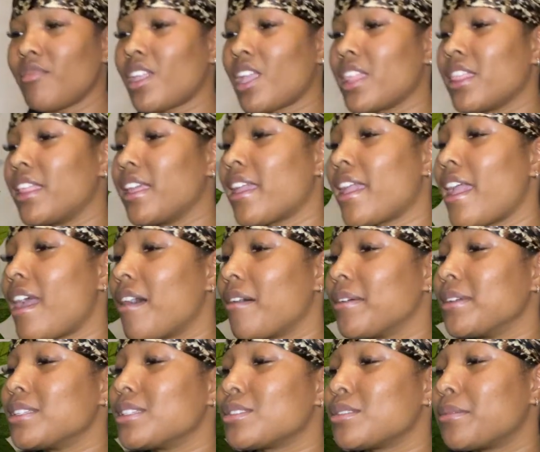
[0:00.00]
The
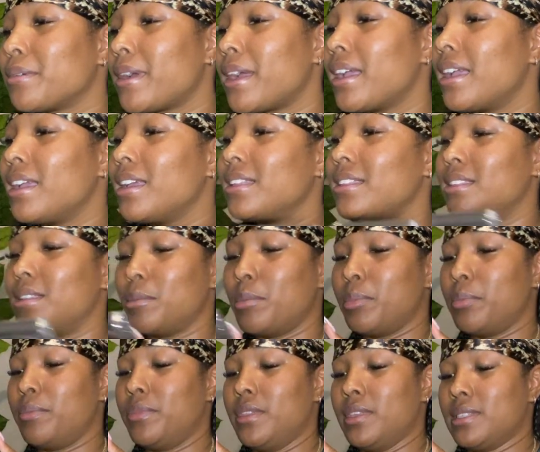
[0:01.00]
count is right. The
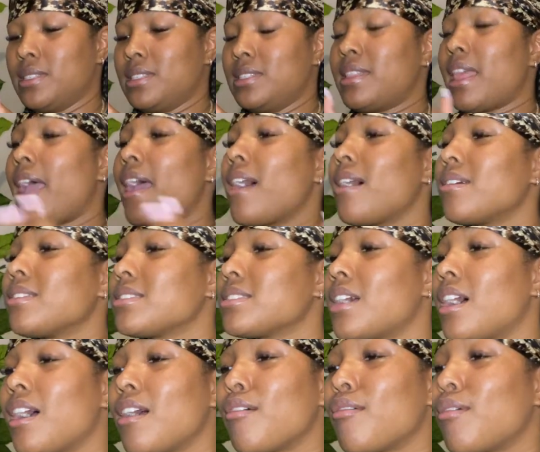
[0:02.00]
styles
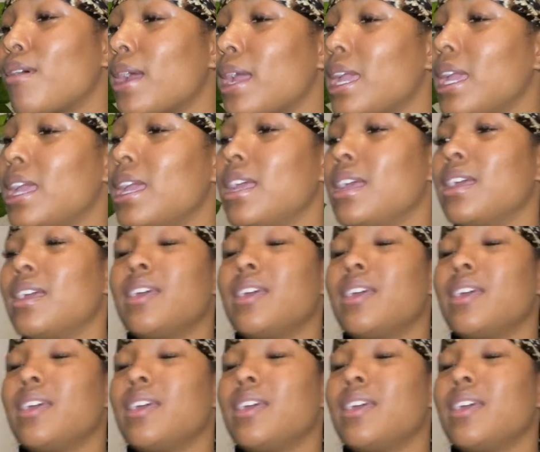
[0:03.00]
are right.